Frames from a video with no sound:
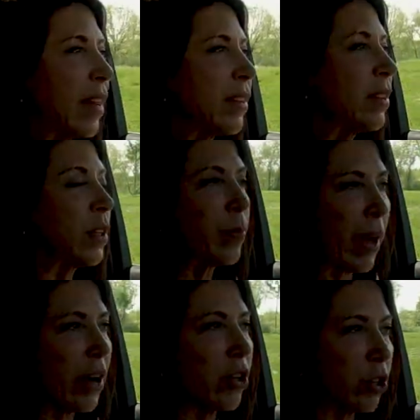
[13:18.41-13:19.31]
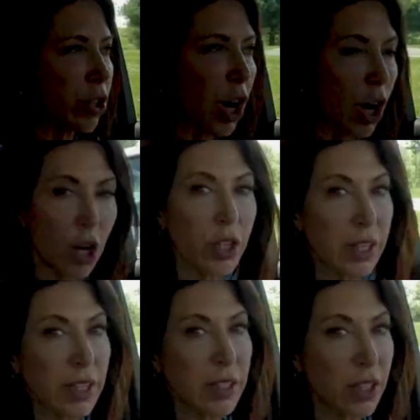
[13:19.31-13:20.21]
Not that the competitors
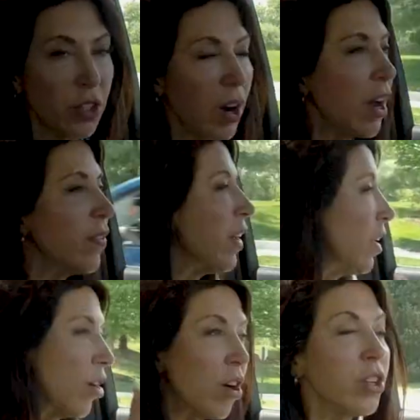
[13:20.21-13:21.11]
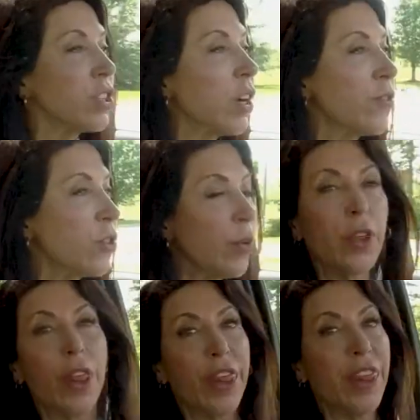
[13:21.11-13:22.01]
aren't easy to drive and aren't
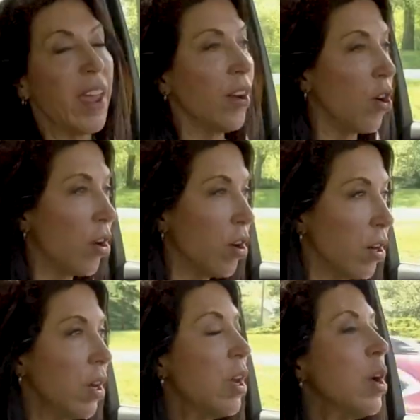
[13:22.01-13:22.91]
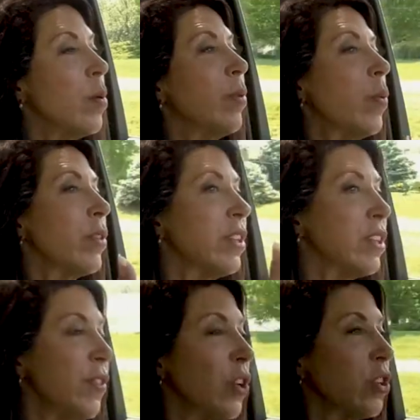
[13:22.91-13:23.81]
comfortable, they are. But what
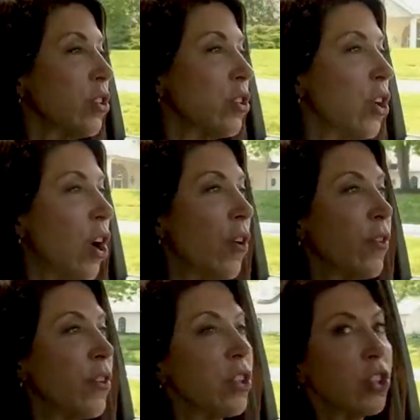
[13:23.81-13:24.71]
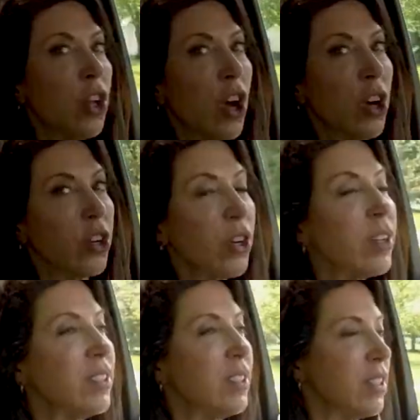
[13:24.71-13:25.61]
this vehicle is going to offer is longer
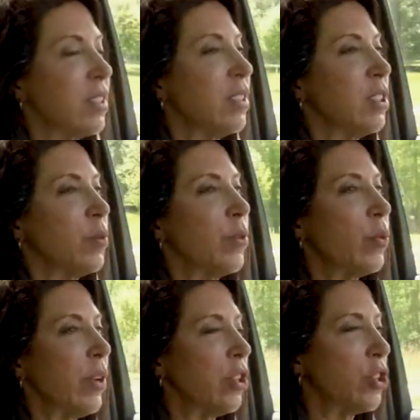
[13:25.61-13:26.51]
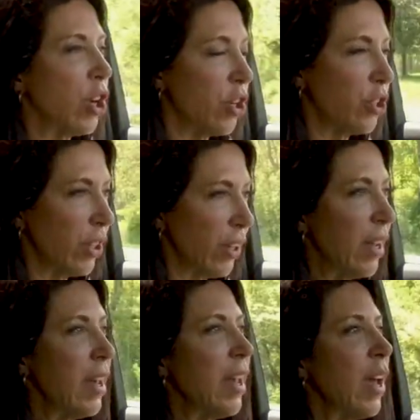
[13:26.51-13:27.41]
distances between charges.
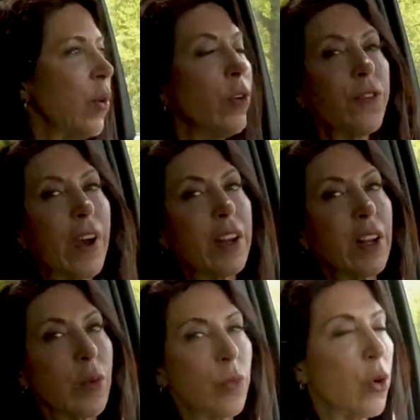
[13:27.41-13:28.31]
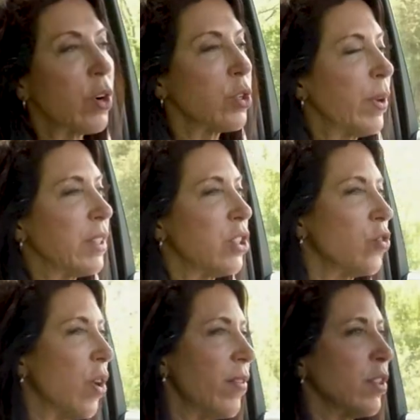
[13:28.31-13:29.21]
And we'll find out more as we get to
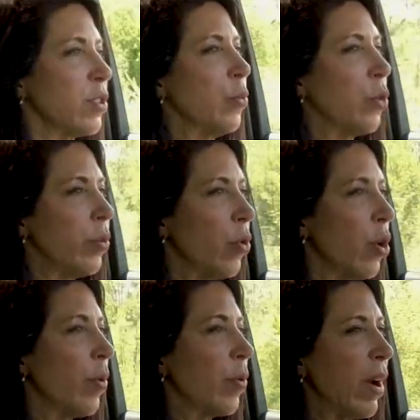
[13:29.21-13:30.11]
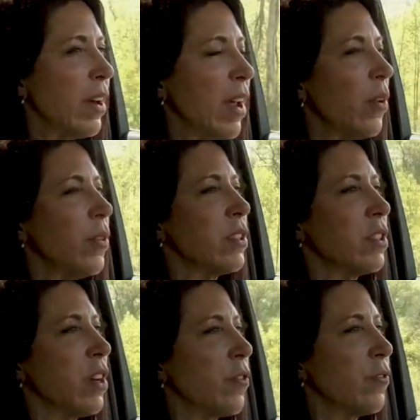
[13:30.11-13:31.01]
drive this more and more. But right now, this
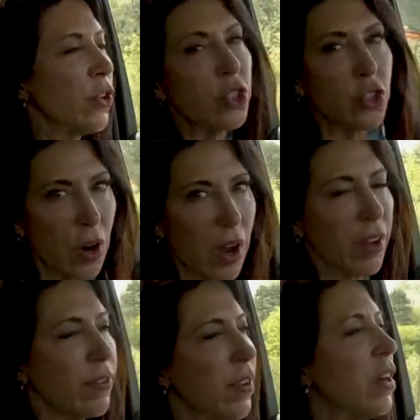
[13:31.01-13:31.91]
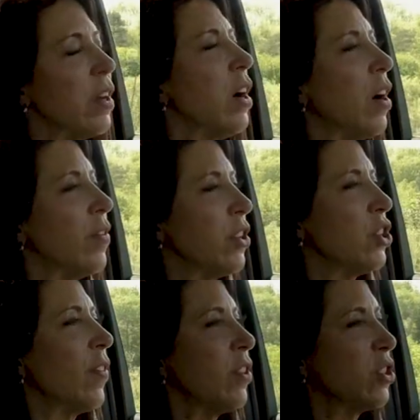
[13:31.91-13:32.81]
is our first drive of the
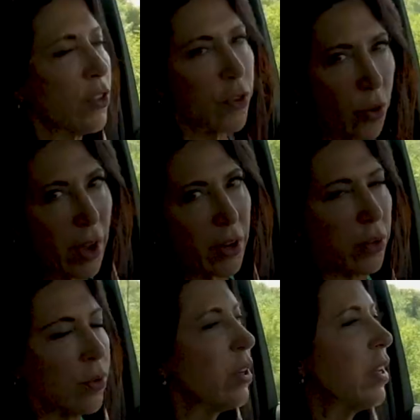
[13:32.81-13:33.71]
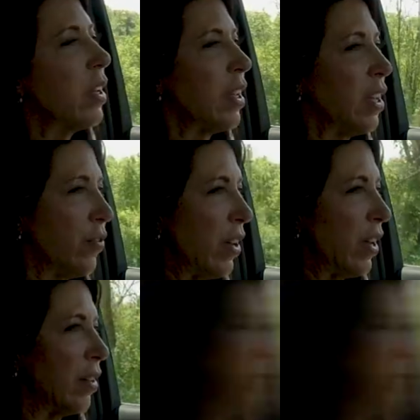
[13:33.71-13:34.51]
Chevy Silverado EV.